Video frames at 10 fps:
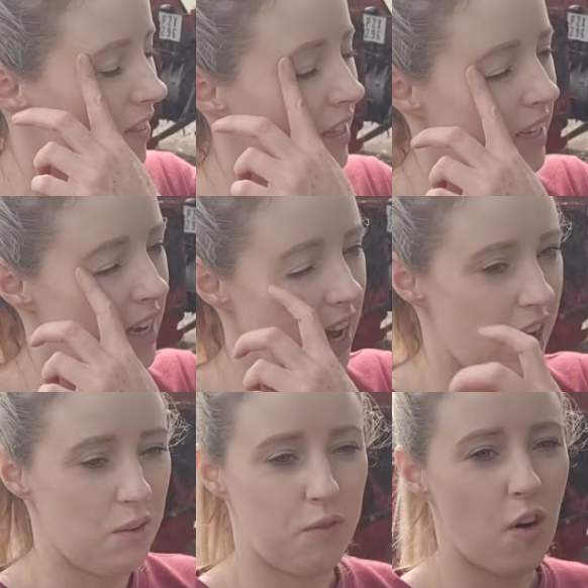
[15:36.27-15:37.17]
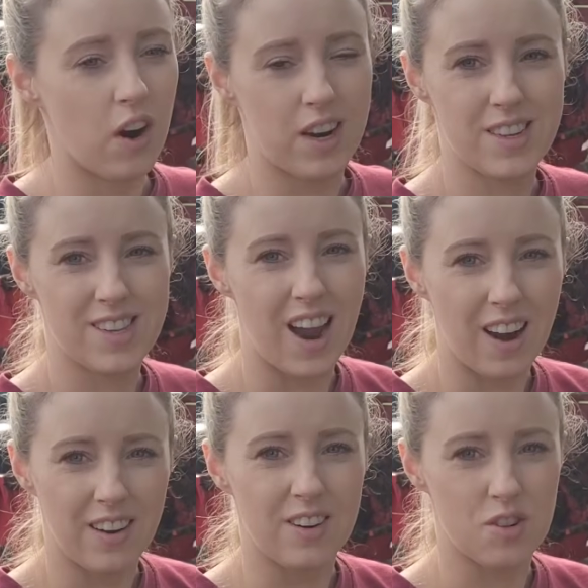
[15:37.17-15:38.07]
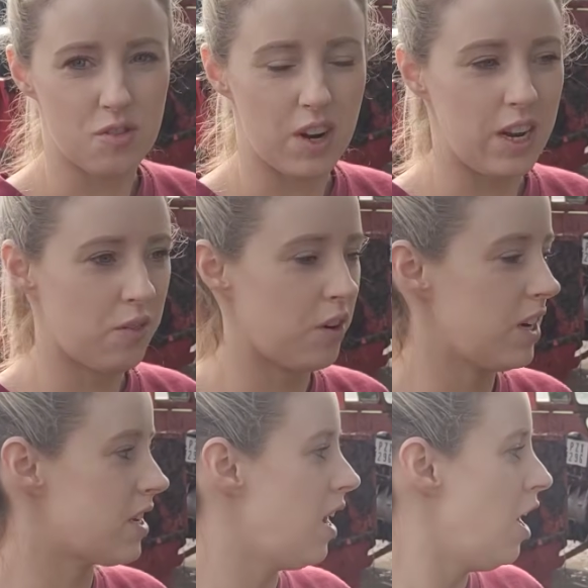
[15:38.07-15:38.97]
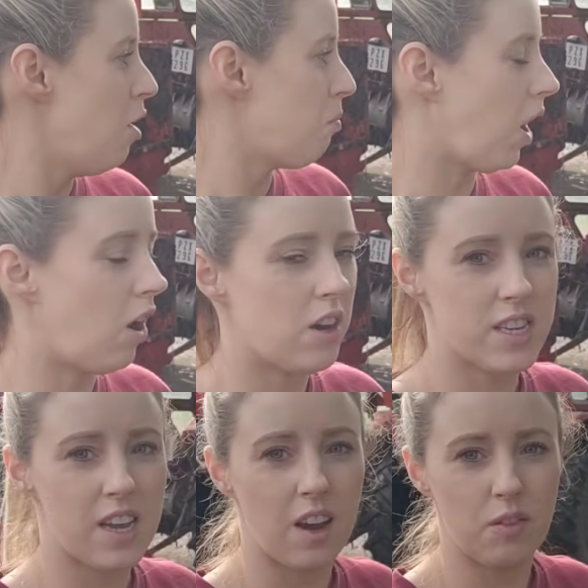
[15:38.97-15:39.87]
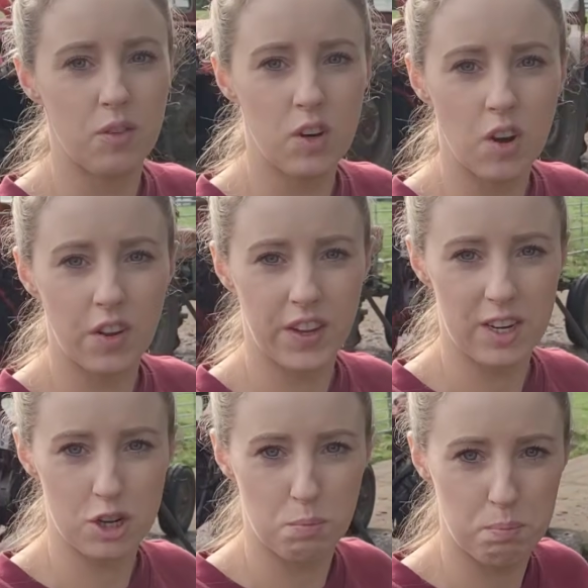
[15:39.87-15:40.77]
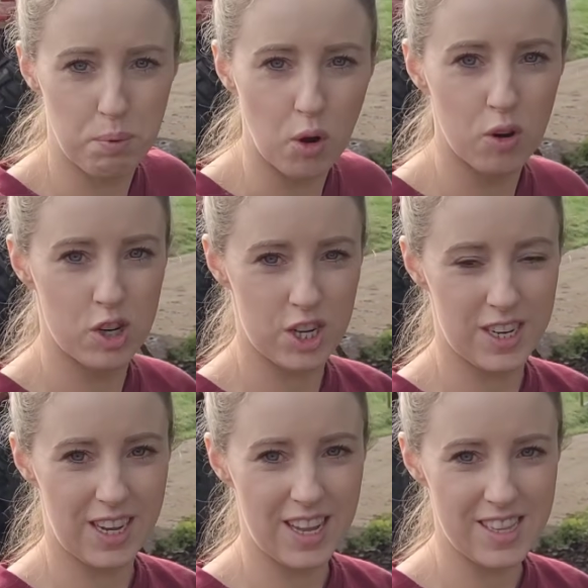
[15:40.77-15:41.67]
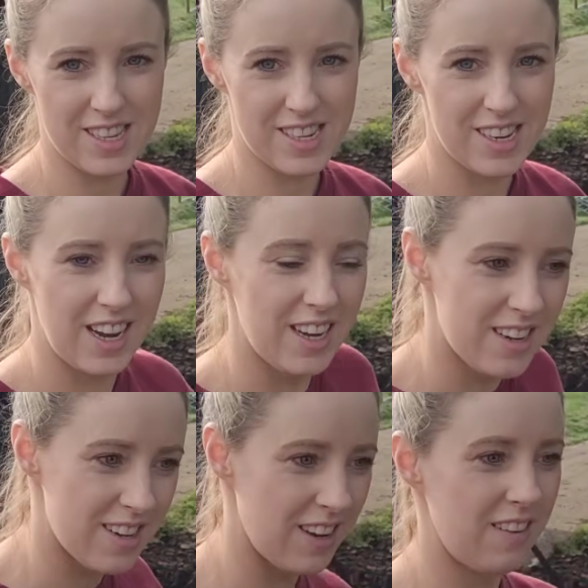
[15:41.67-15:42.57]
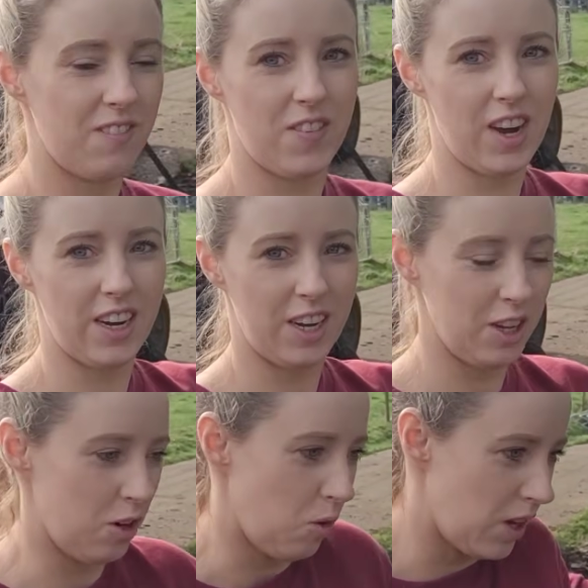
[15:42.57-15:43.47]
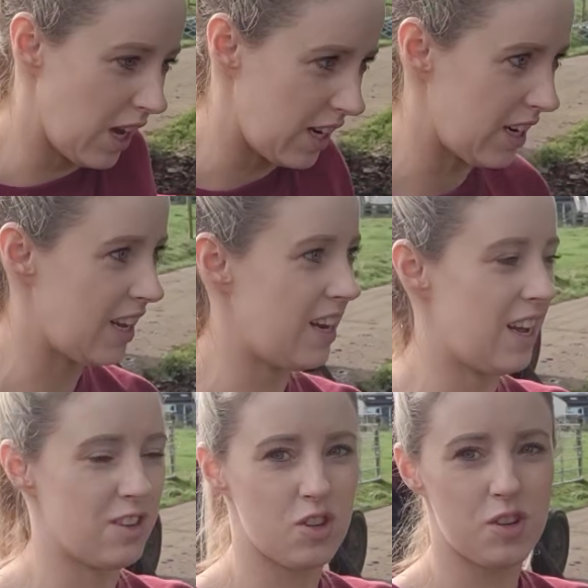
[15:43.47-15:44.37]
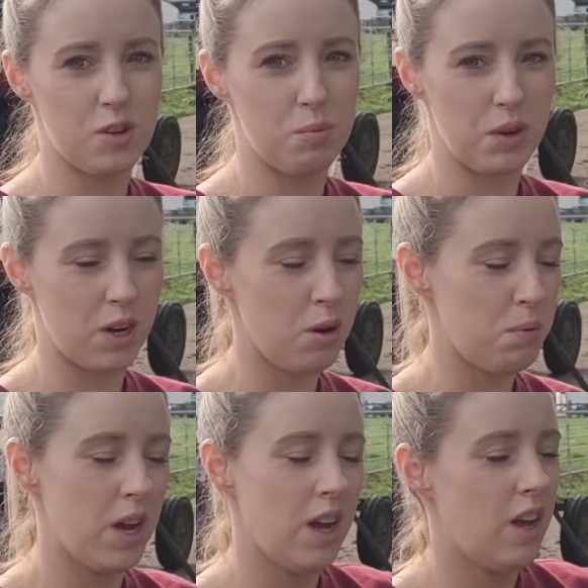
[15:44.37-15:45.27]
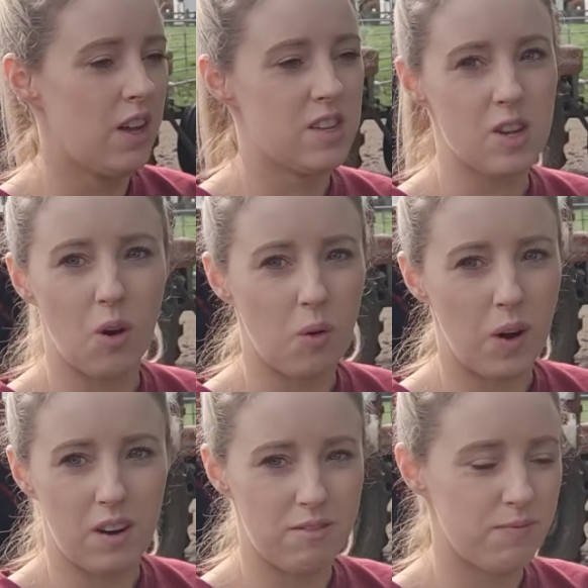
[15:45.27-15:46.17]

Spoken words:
the forks aren't great for it. Plus I've nothing to push it against to kind of, you know, get it in and scoop it up. So